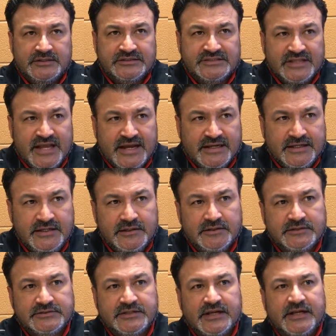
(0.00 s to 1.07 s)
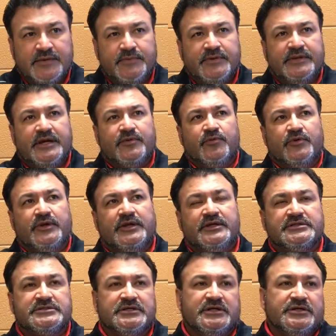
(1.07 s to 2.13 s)
Slightly, but not really,
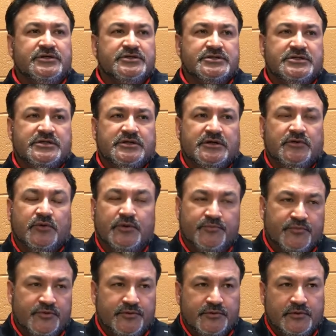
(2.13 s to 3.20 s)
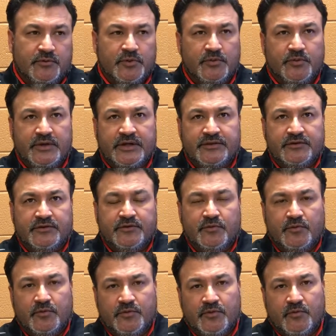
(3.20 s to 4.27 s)
because usually, when we had
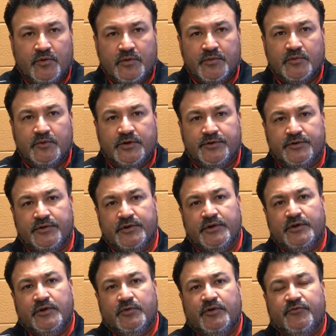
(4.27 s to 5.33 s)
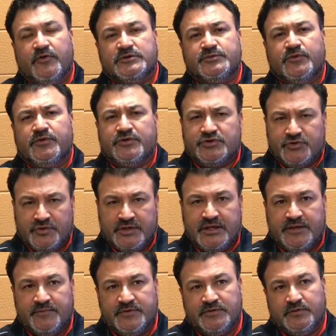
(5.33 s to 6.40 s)
the warmer weather, we focus more on the short
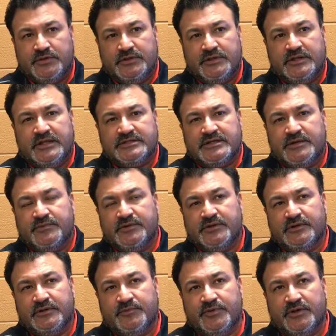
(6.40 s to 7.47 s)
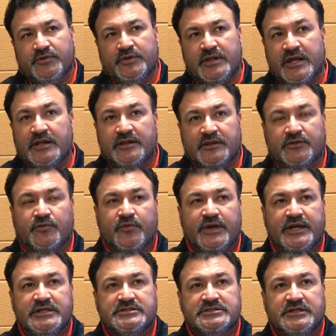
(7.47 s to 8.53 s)
game. So we did a lot of time in the putting and at the
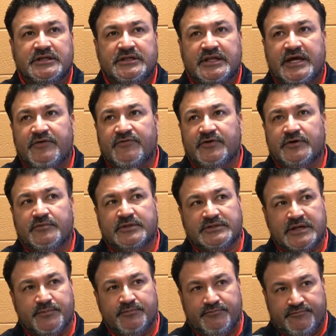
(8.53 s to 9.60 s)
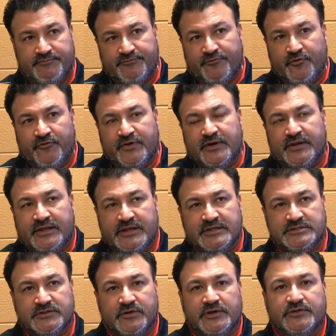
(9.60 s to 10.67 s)
range. I did have my top four or five
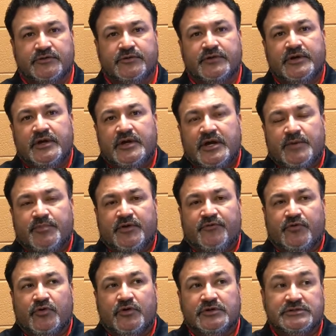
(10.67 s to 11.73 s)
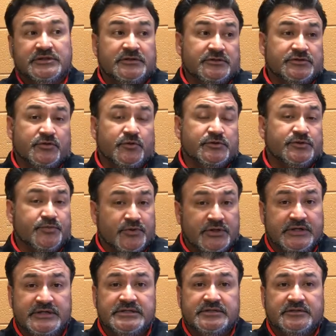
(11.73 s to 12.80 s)
kids go out there and play a few holes, and their scores are pretty
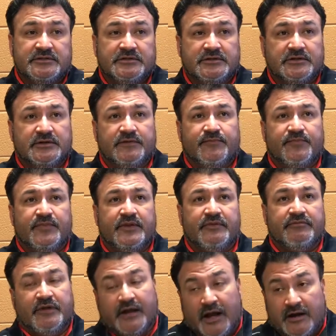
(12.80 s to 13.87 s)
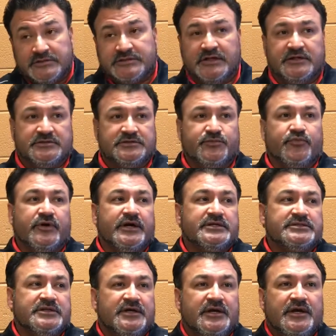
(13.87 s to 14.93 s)
decent. I was kind of
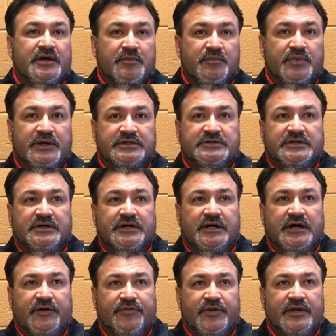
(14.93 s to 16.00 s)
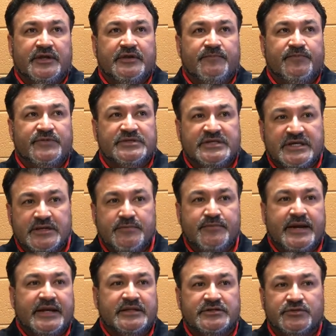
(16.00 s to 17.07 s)
surprised. But I think just getting them
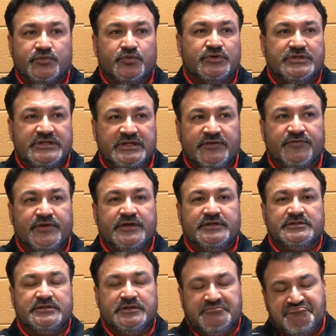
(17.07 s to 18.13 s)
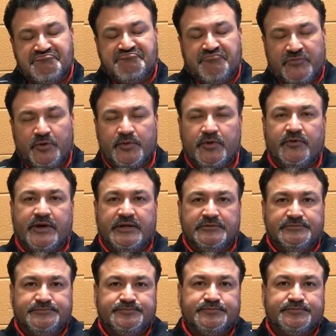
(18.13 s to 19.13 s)
back into the routine of things, they'll be all right.